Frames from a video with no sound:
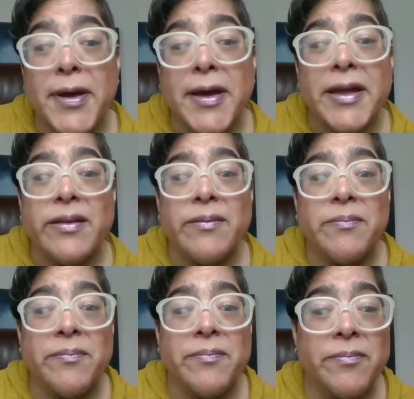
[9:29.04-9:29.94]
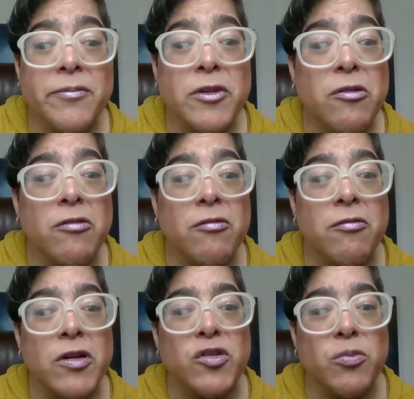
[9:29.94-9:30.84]
but
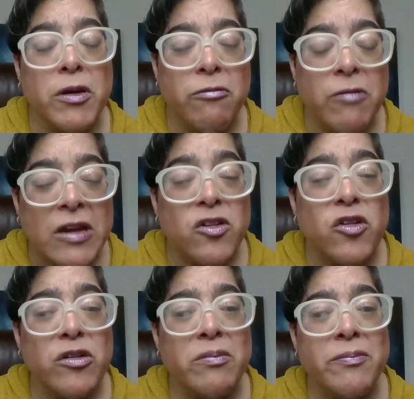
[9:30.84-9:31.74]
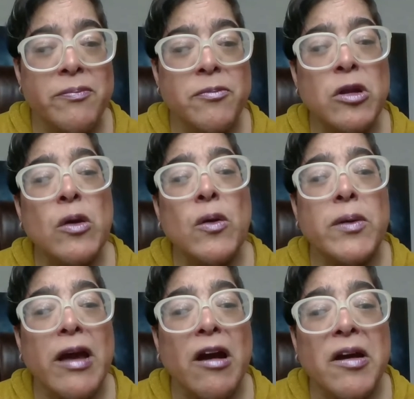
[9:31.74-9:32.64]
which we reach.
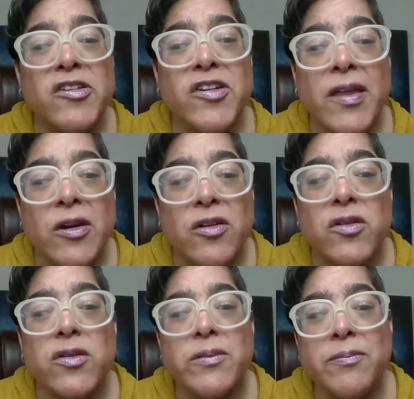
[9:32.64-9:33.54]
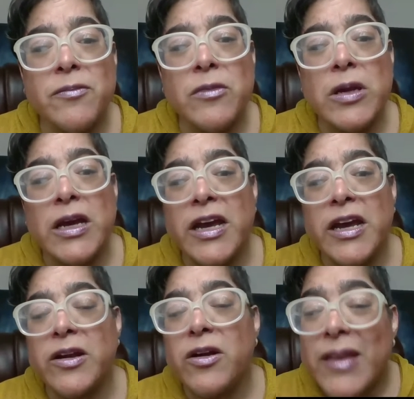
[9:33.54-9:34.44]
We are each other's,
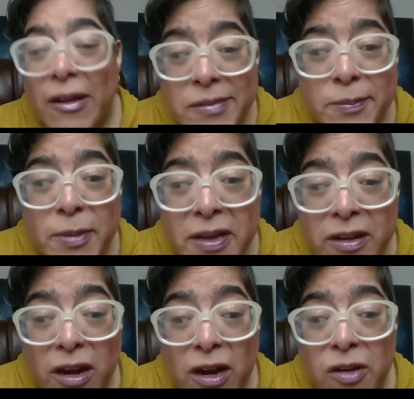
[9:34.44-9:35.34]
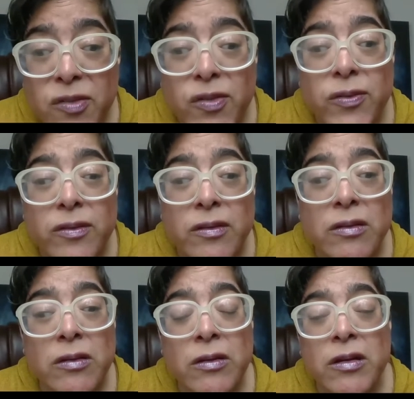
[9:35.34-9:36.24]
in our loudly beating hearts,
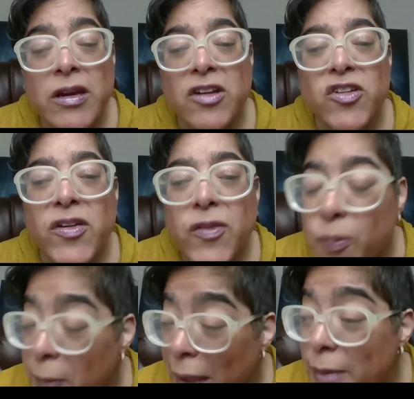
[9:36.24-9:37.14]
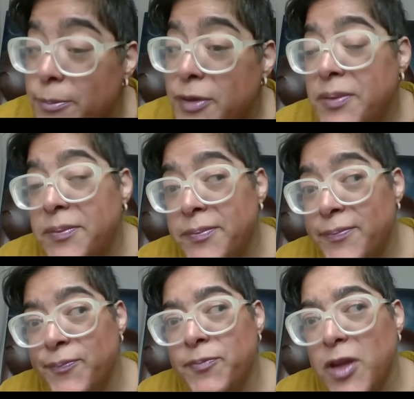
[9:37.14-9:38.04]
each other's map,
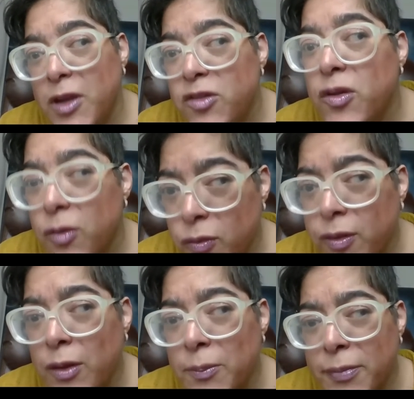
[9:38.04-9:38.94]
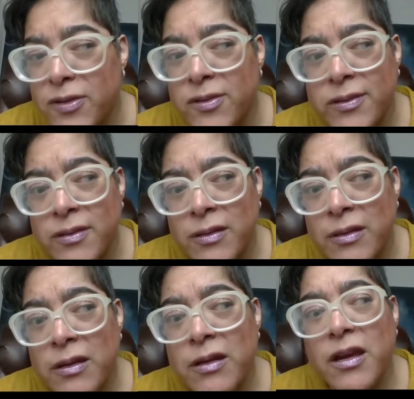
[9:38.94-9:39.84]
each other's compass,
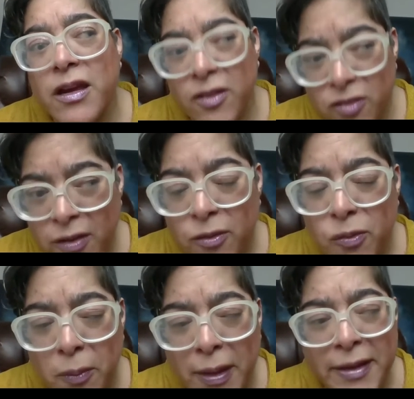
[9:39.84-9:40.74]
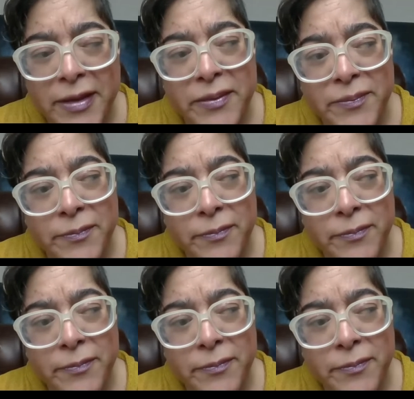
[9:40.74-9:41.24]
each other's way.